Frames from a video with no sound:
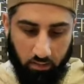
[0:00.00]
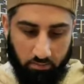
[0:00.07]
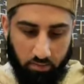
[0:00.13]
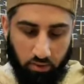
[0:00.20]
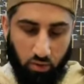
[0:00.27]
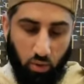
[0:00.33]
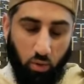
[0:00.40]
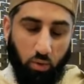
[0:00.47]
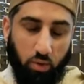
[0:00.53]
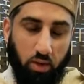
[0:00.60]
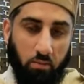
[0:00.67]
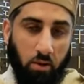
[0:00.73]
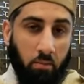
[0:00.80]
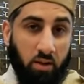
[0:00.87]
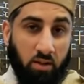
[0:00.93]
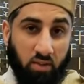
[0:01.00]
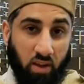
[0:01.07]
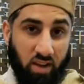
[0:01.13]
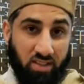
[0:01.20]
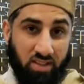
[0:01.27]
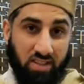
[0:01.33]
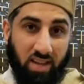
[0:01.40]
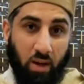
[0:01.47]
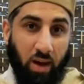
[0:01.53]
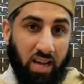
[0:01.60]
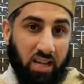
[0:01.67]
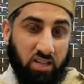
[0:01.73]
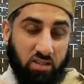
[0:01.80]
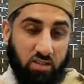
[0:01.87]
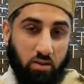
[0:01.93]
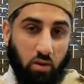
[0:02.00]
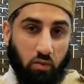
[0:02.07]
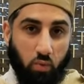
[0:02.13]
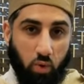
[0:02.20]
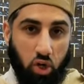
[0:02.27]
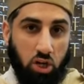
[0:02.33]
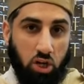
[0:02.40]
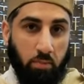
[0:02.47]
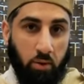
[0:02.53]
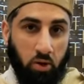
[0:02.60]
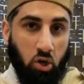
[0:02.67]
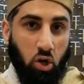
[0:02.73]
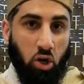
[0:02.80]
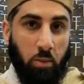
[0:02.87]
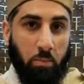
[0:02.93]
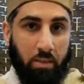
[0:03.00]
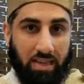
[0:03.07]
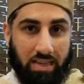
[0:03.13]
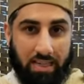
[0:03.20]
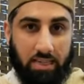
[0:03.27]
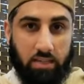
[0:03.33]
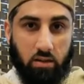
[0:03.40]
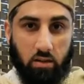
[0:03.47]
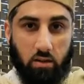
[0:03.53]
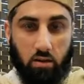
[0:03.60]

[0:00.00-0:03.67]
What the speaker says: So Imam Ibn Atā'illah says our acts of worship are not complete